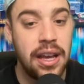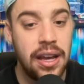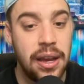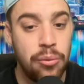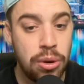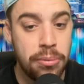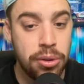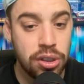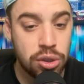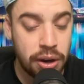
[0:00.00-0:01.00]
in
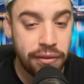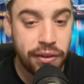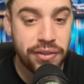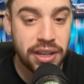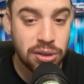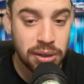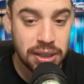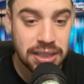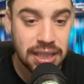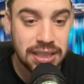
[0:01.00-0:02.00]
Wimbledon
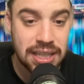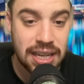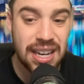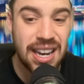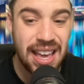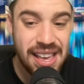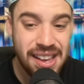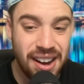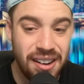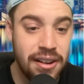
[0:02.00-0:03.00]
2015-2016, and
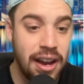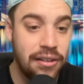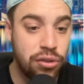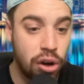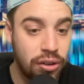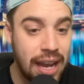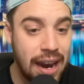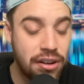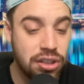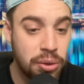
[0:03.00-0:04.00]
Iga at Roland
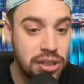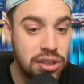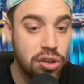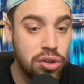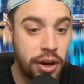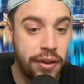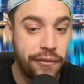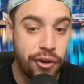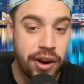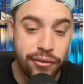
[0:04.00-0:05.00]
Garros
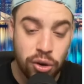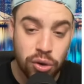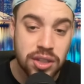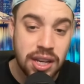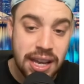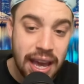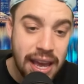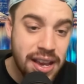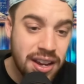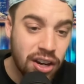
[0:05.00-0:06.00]
22-23. Of course,
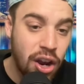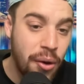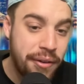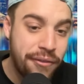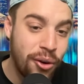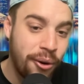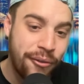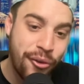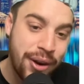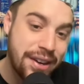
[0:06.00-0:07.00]
Iga going for
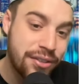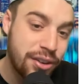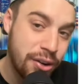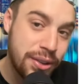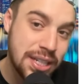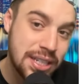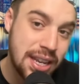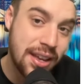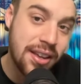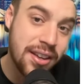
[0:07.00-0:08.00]
three in a row this
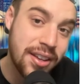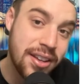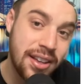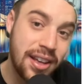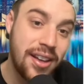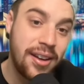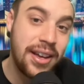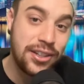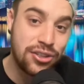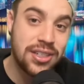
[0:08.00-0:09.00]
year.
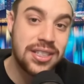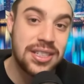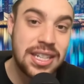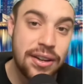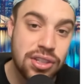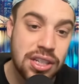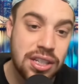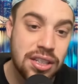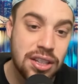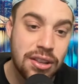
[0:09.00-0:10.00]
Interesting to see if she
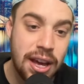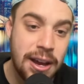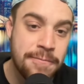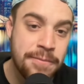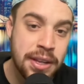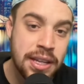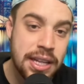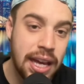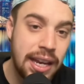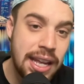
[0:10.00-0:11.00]
can do that.
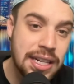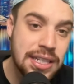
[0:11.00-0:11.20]
And let's